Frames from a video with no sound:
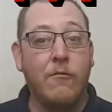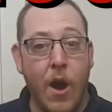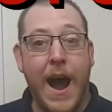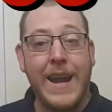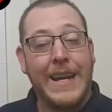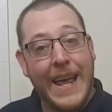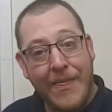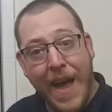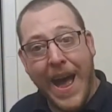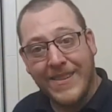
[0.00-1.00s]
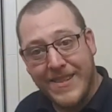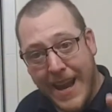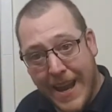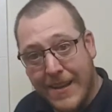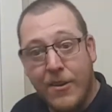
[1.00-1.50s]
Right, that's
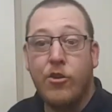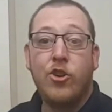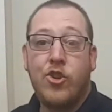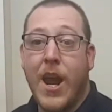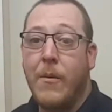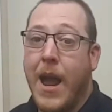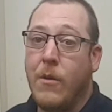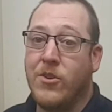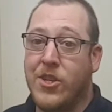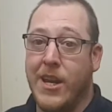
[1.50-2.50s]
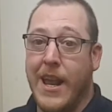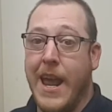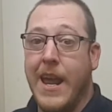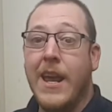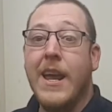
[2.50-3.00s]
it. Shout outs
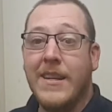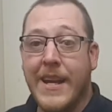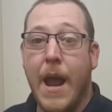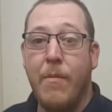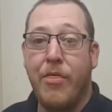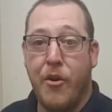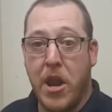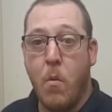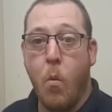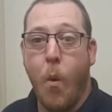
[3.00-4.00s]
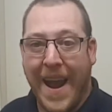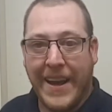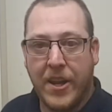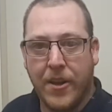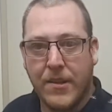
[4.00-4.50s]
today to them three
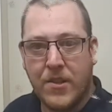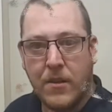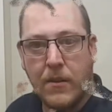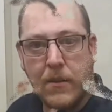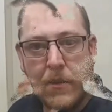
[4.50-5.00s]
wankers.